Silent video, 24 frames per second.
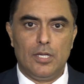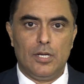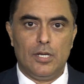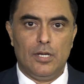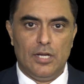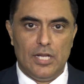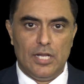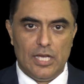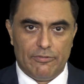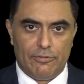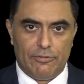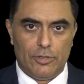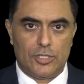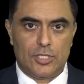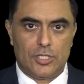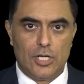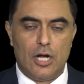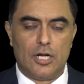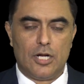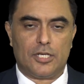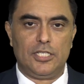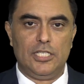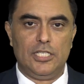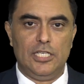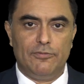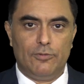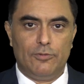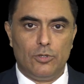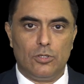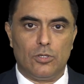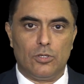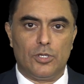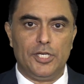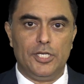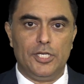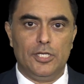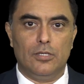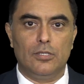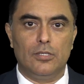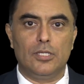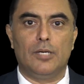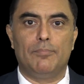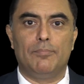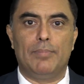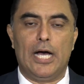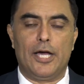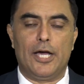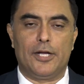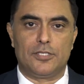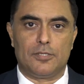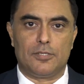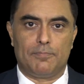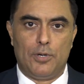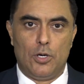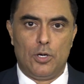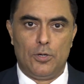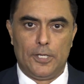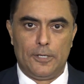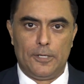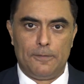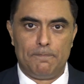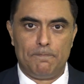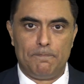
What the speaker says: never talked evil or ill about his opponent.